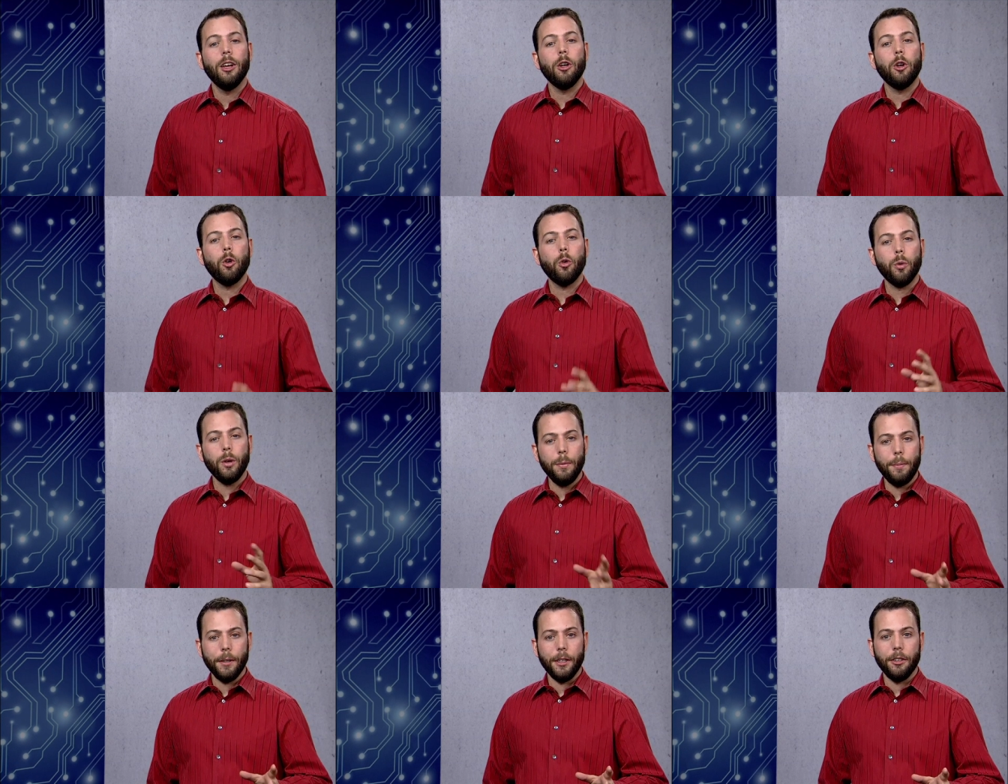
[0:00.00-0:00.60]

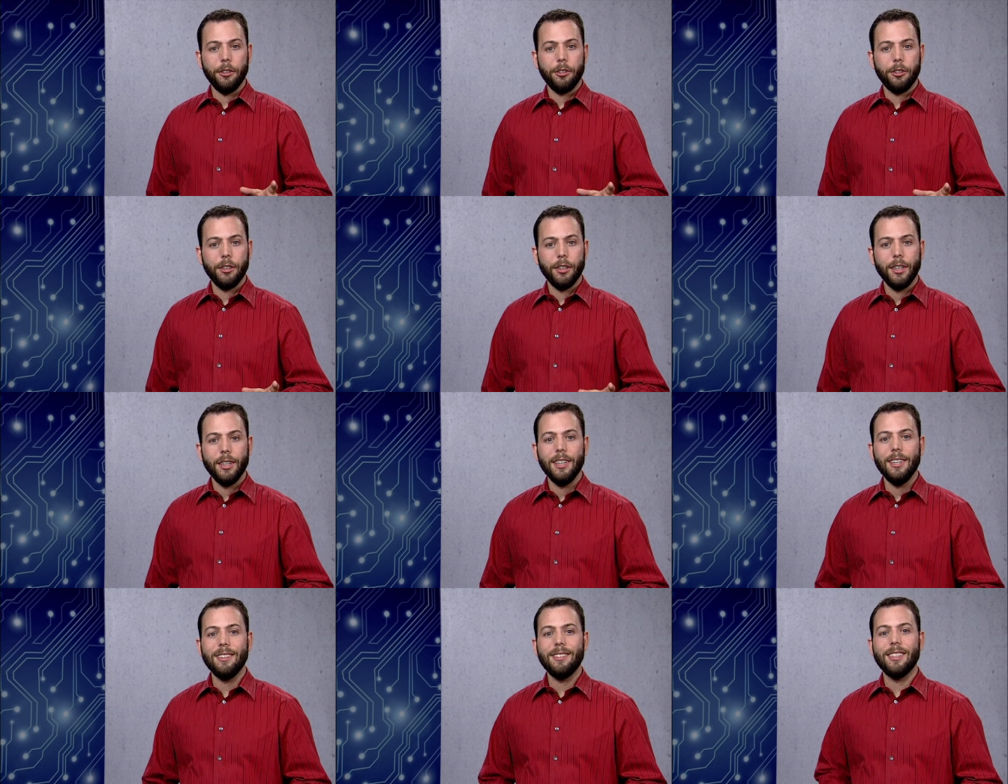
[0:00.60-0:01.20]
Creepage
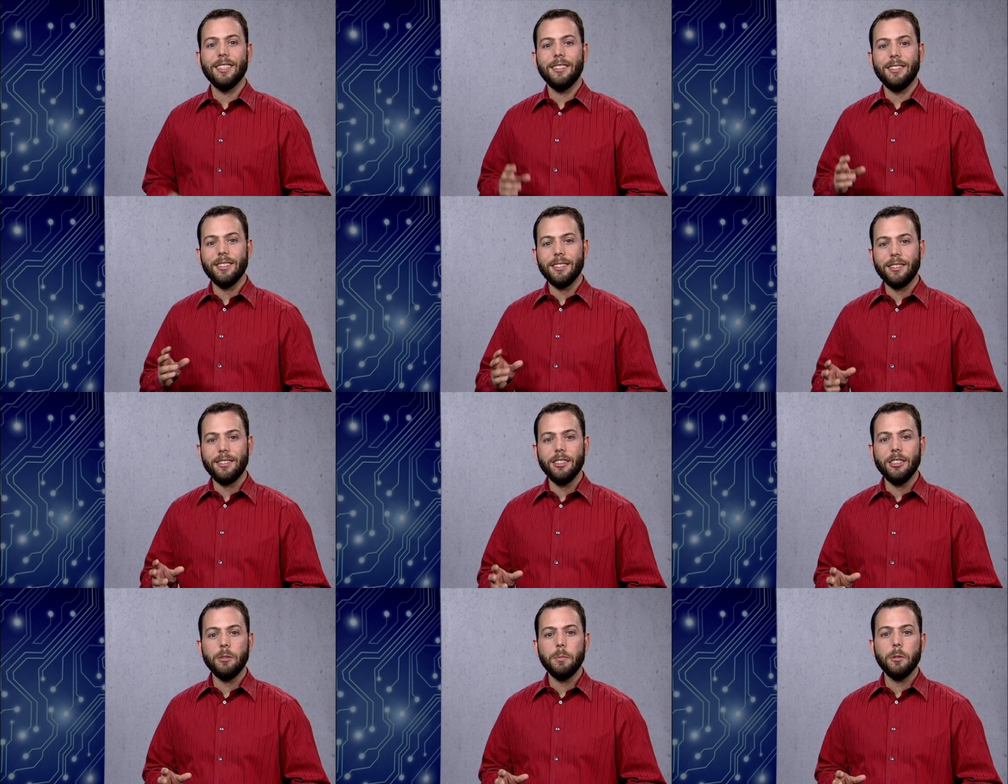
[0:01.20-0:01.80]
is the
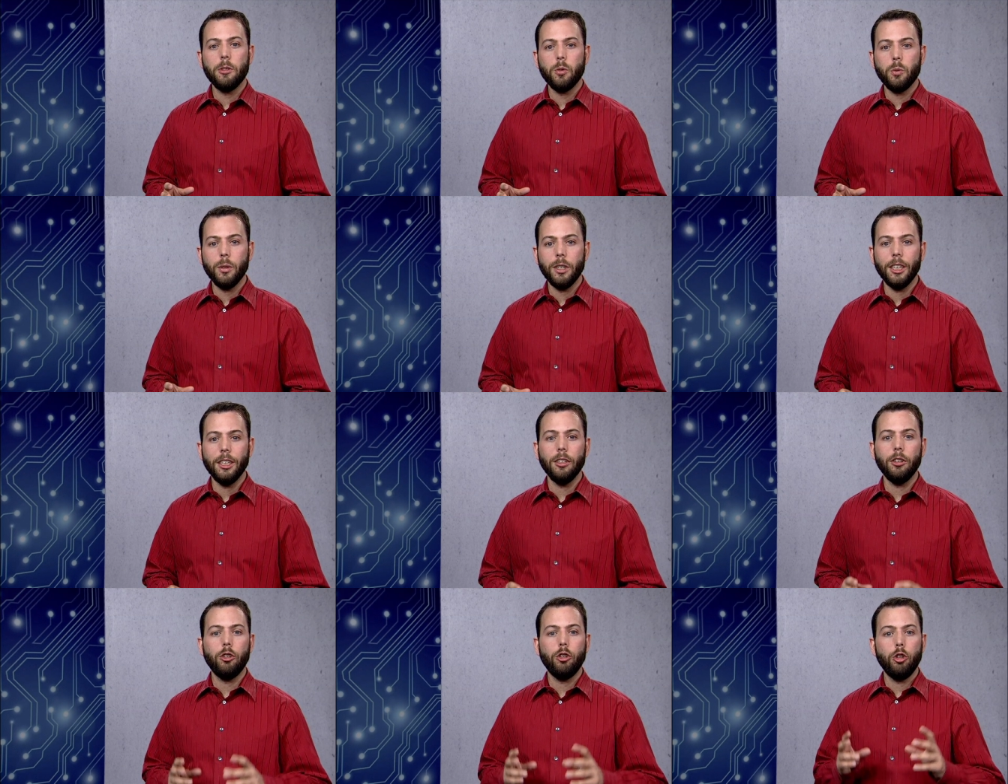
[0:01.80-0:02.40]
distance
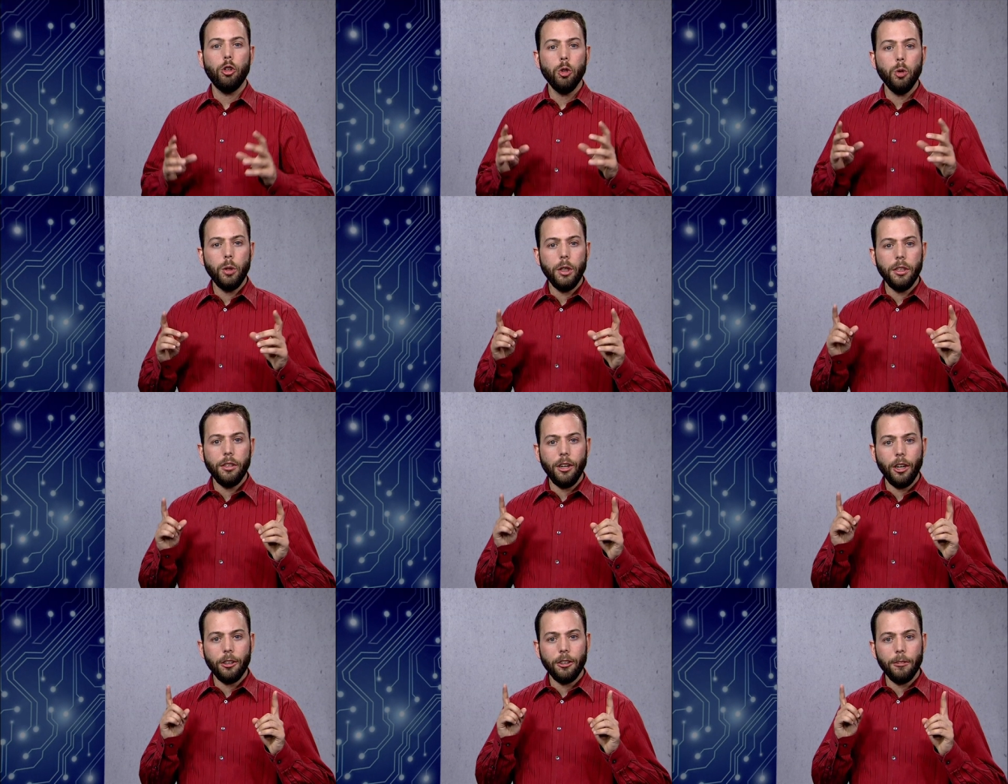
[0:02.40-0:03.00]
between two
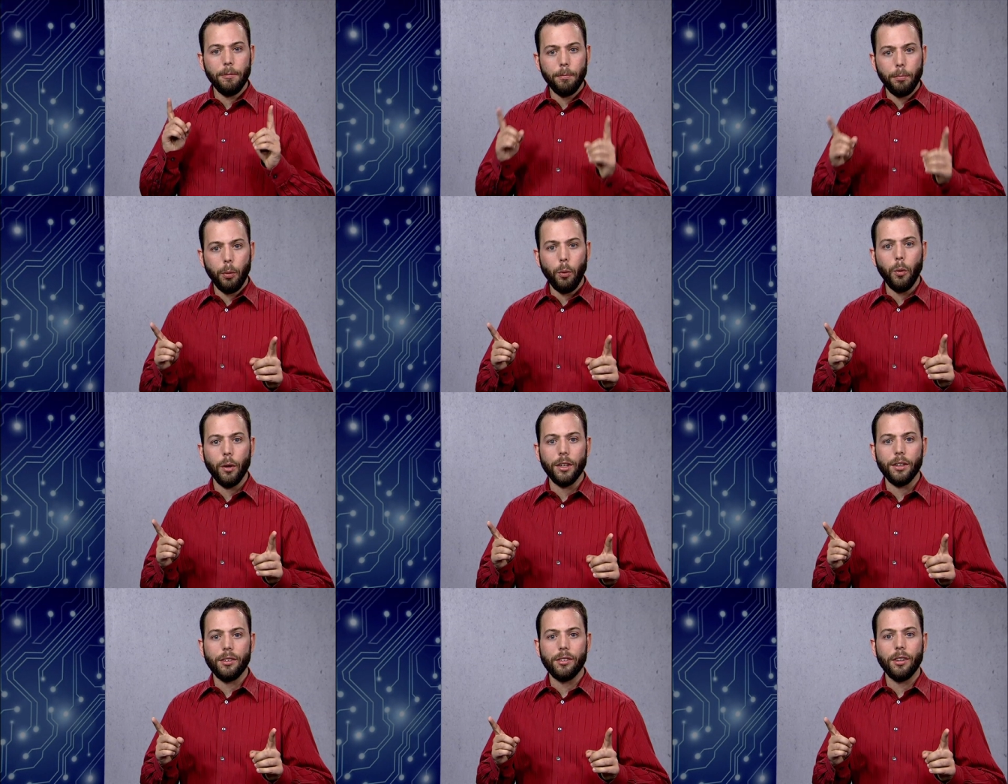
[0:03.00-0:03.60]
conductive
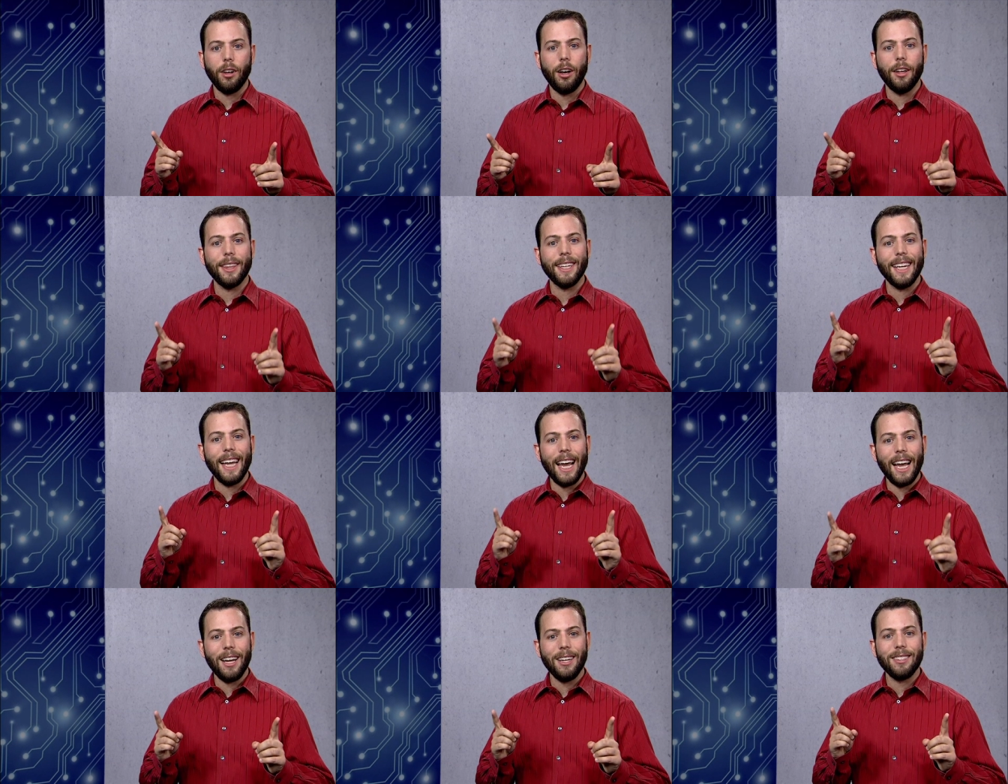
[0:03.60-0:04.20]
points on
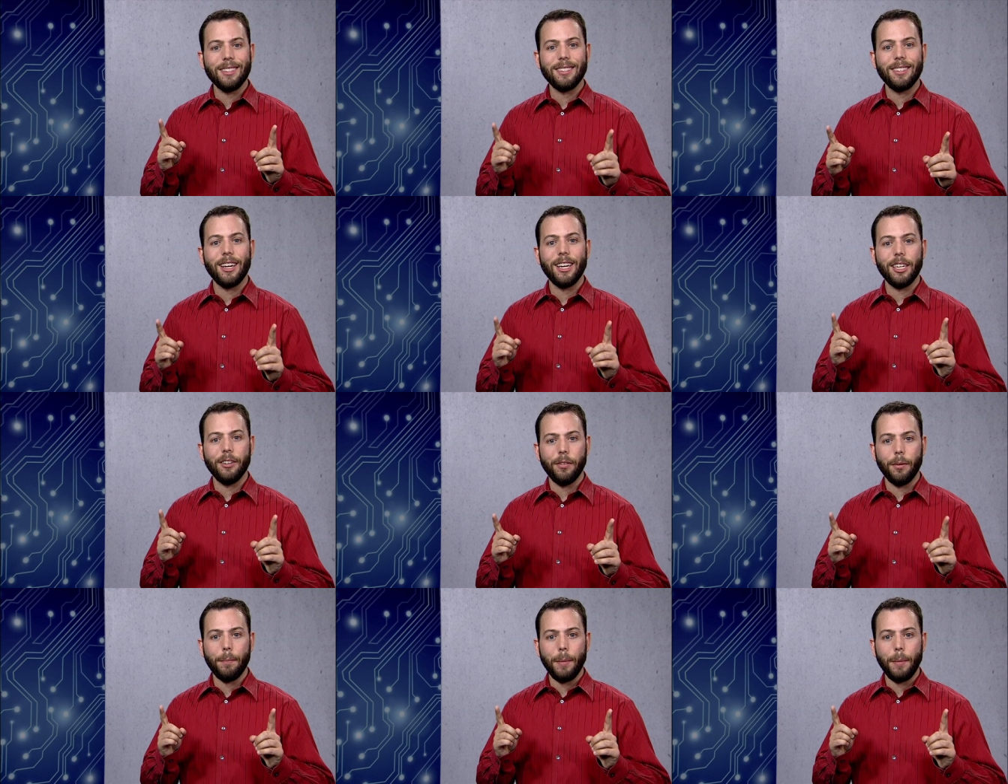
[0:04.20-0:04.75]
the outside of a